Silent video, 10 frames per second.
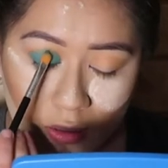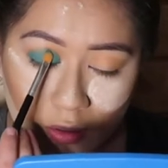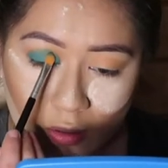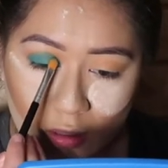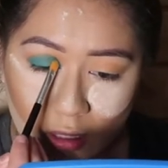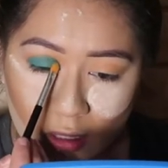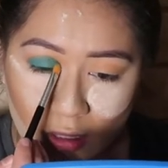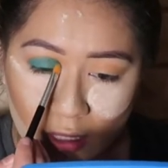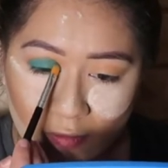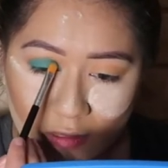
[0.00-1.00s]
you're
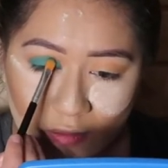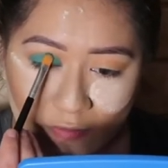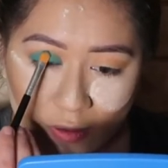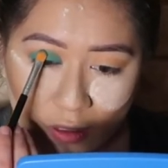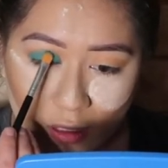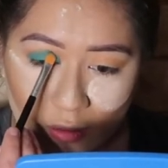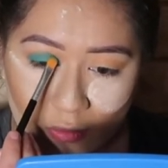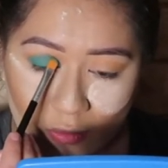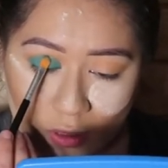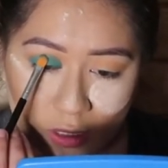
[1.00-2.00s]
gonna have some fallout.